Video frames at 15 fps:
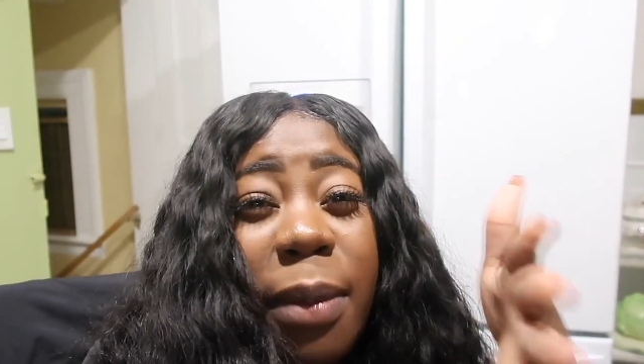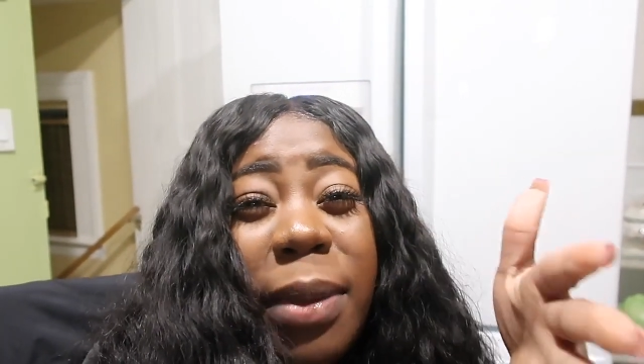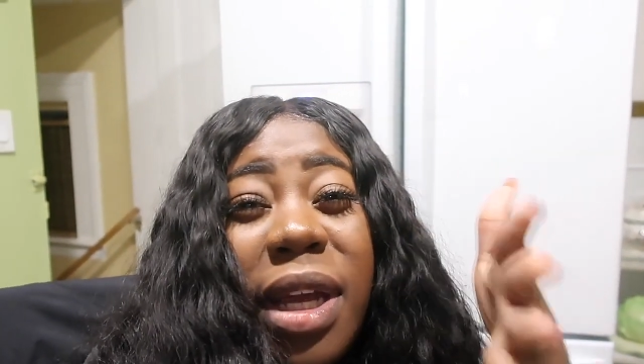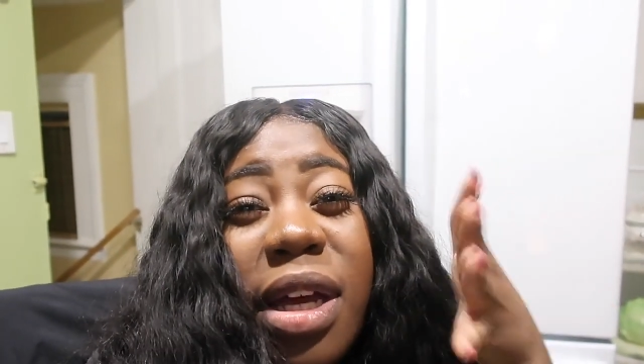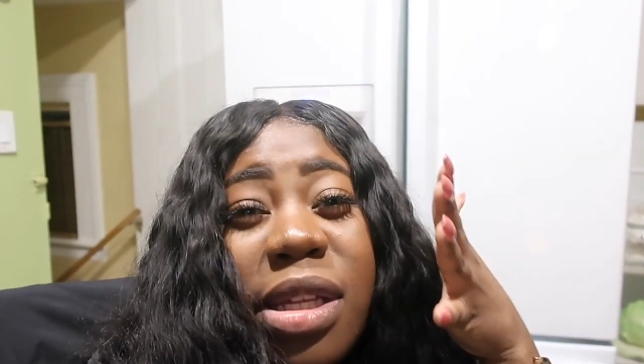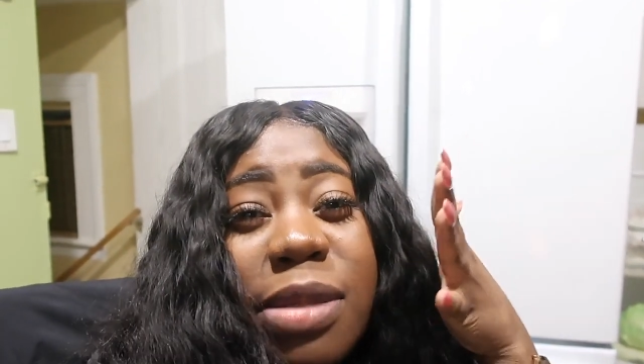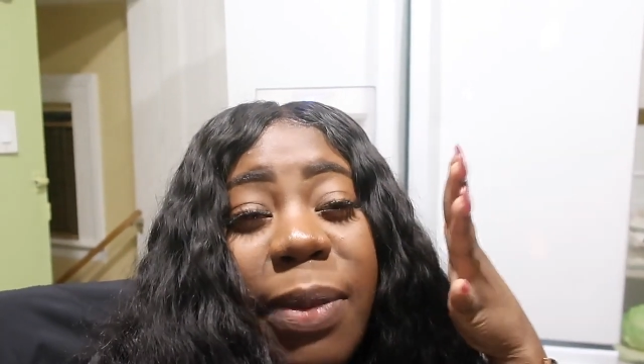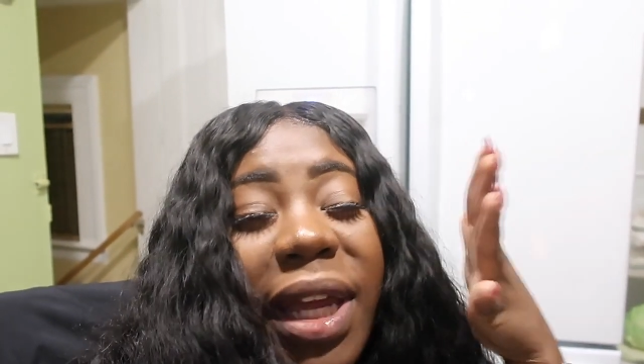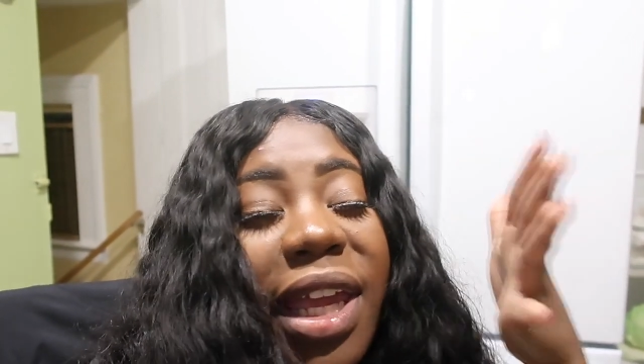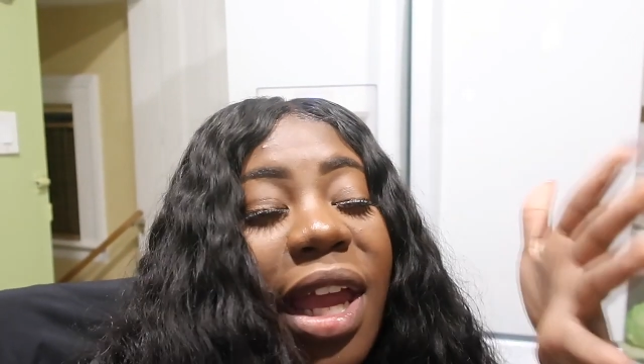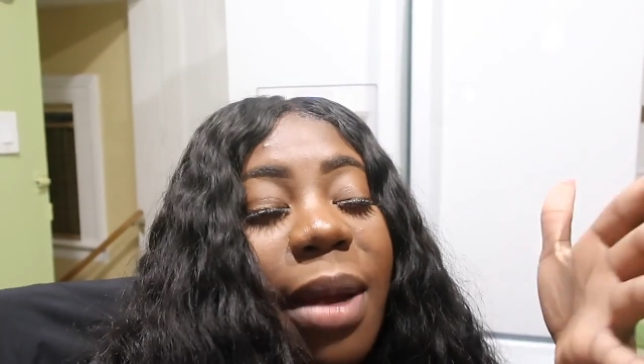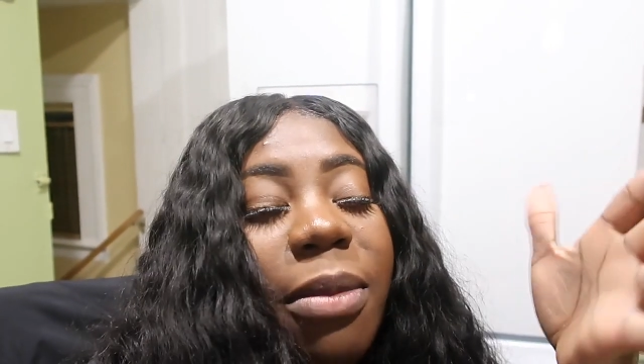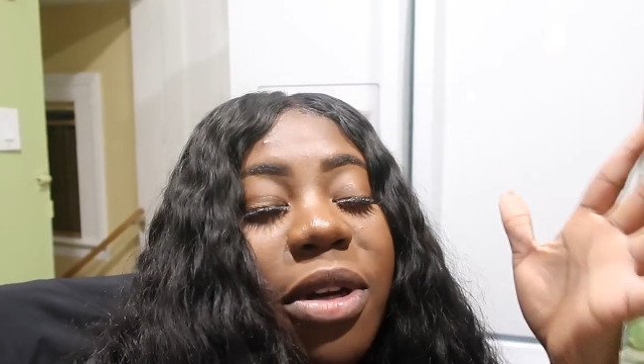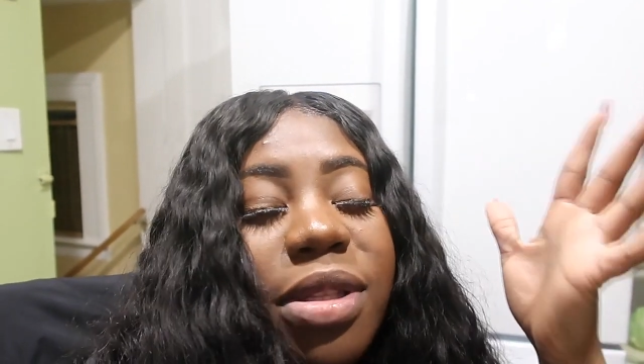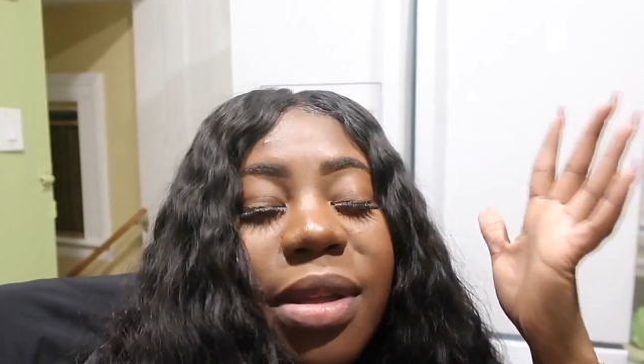because my
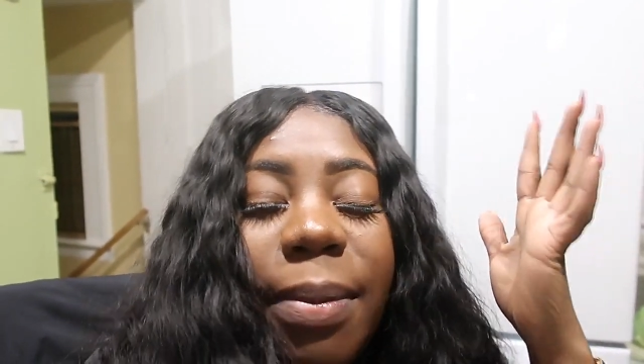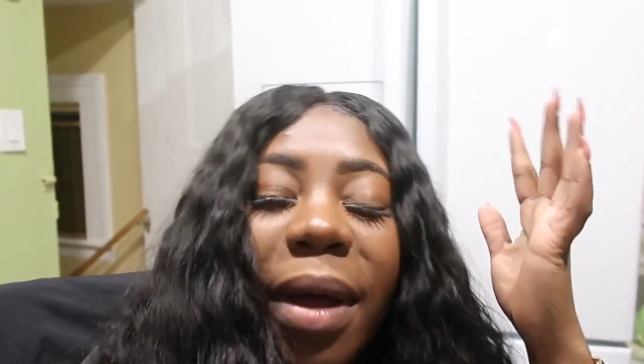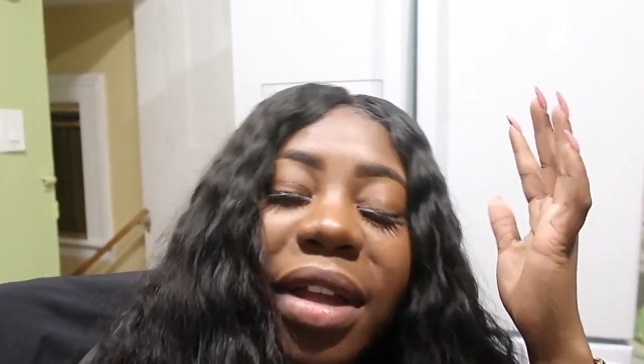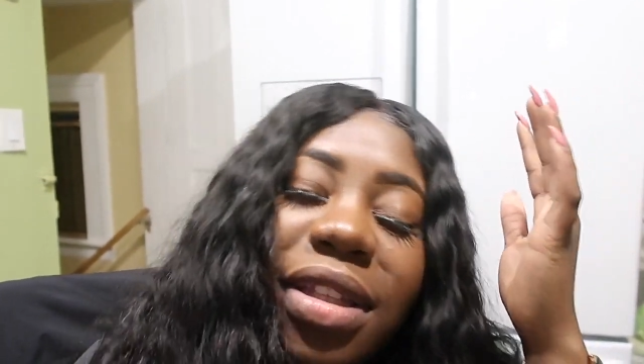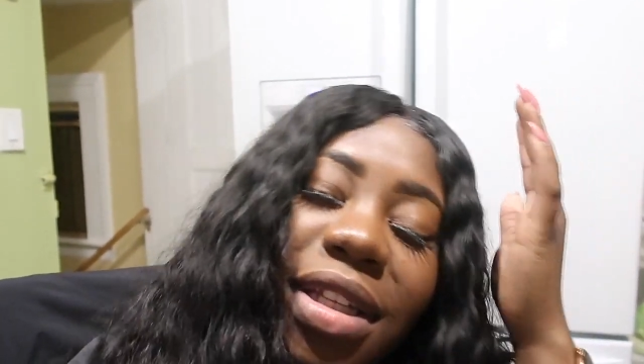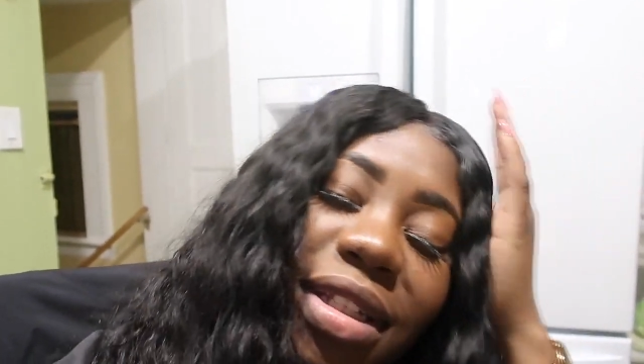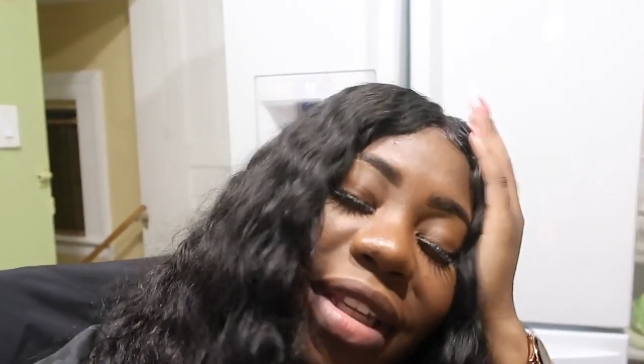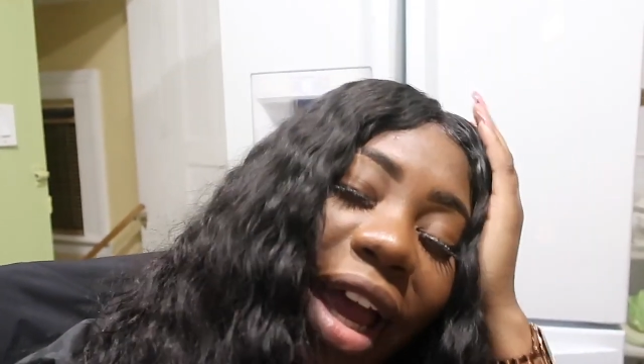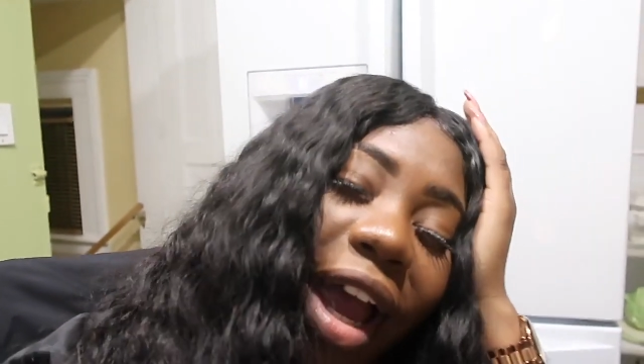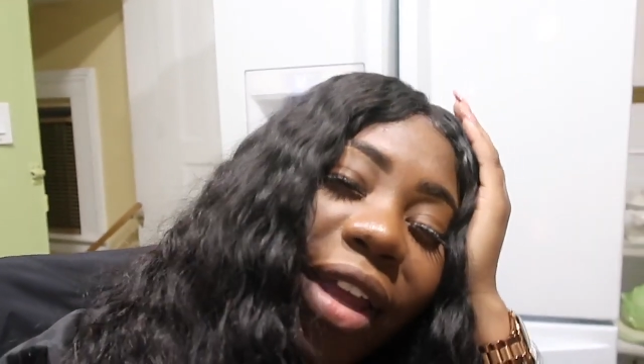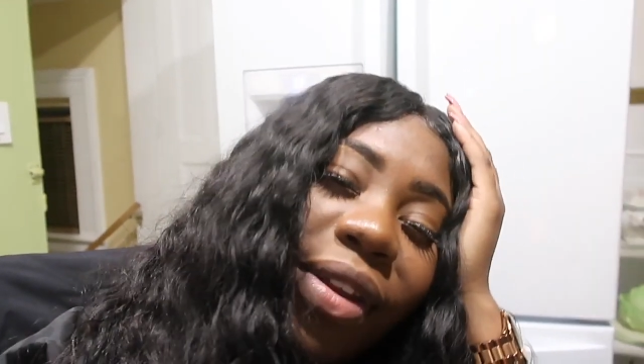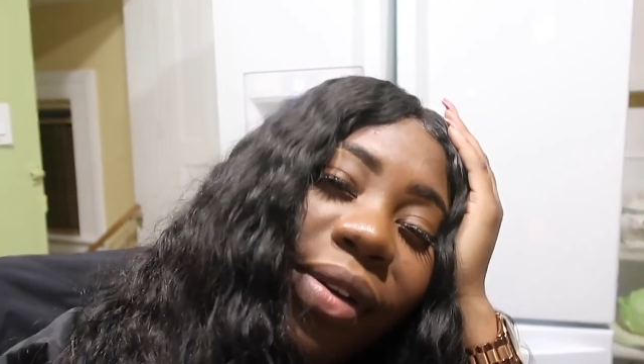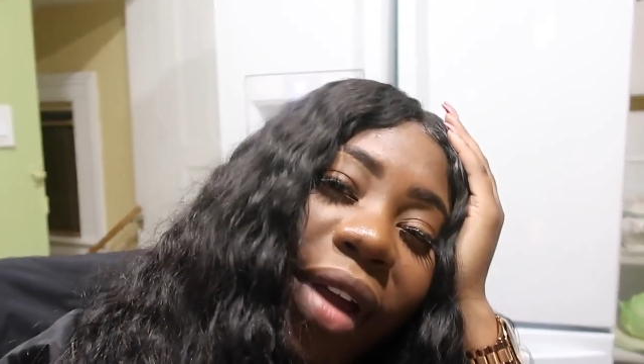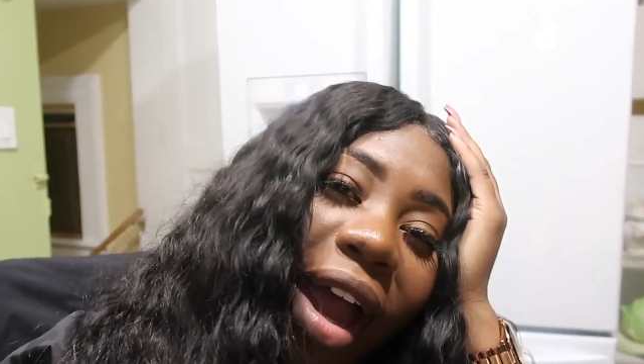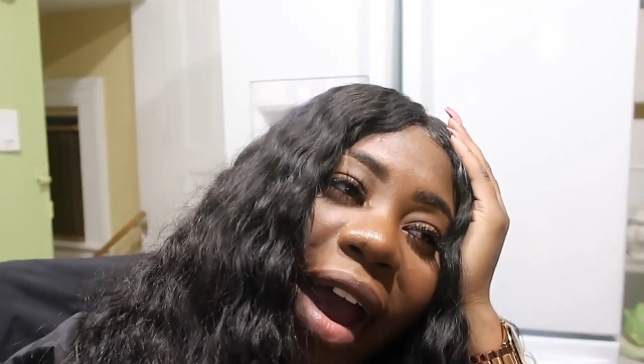camera is about to die,
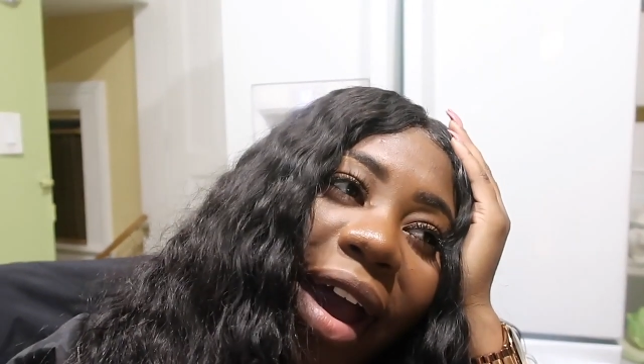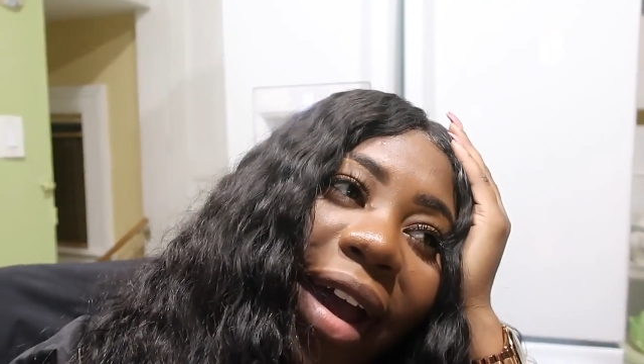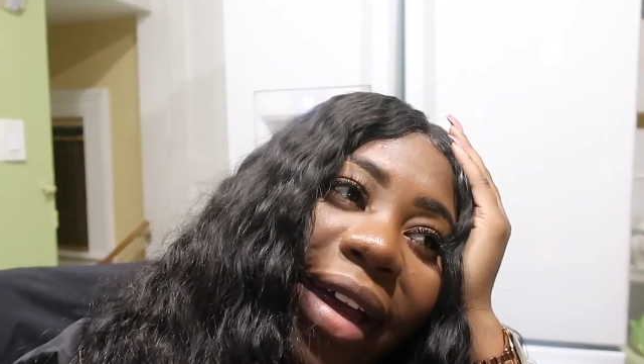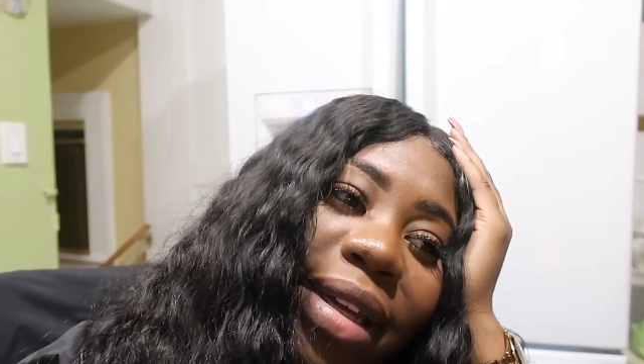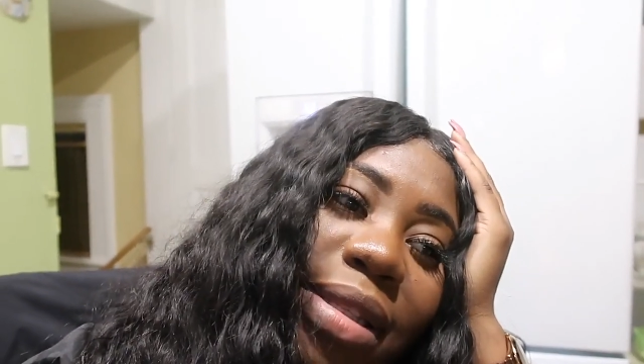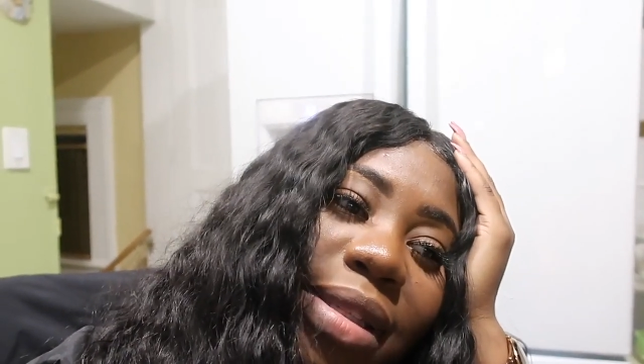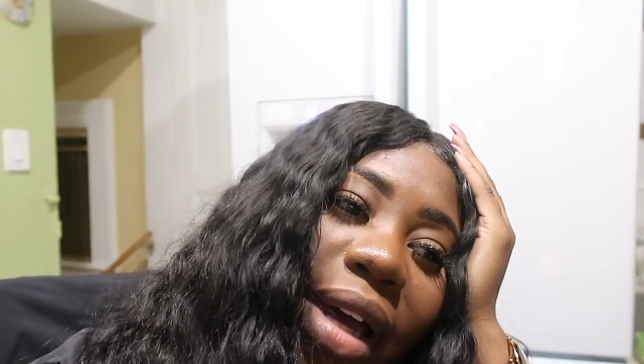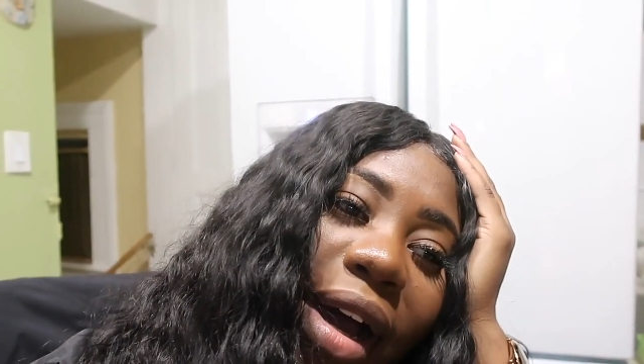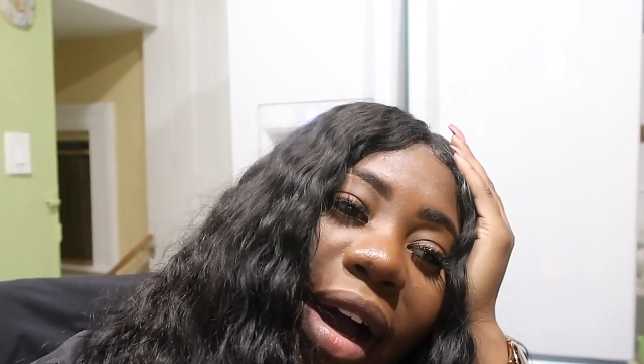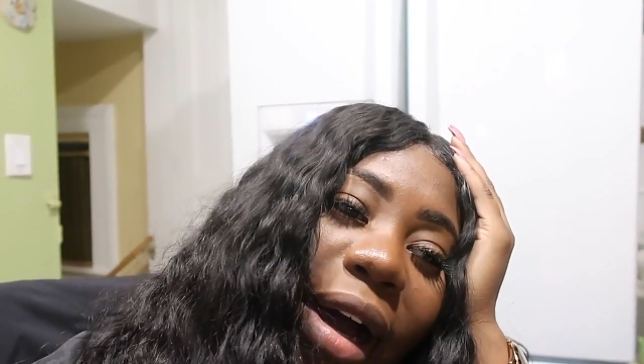you guys,